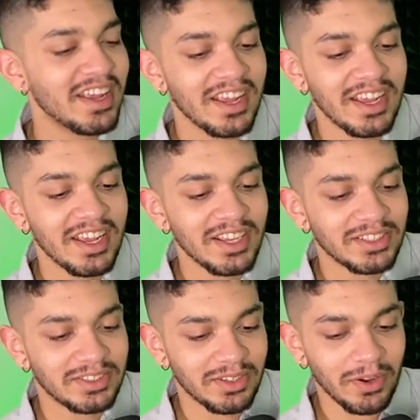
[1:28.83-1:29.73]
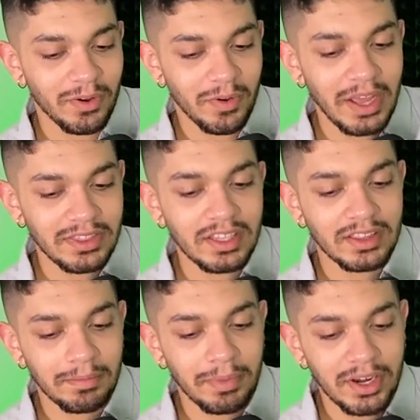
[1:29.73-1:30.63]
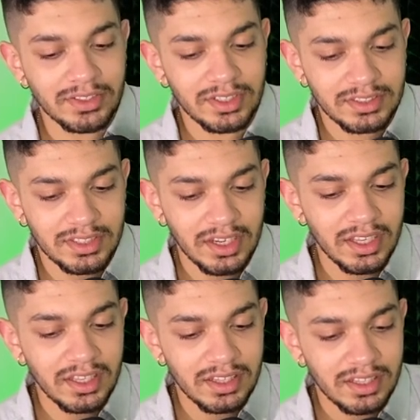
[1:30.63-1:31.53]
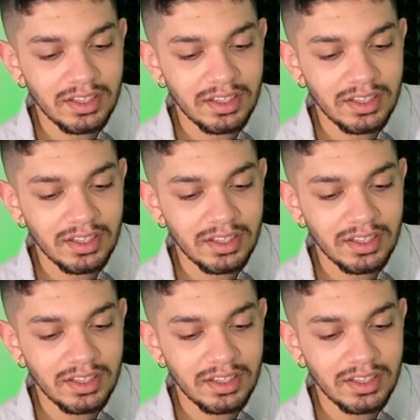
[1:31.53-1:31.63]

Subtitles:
Yeah. So I think the Bears just did it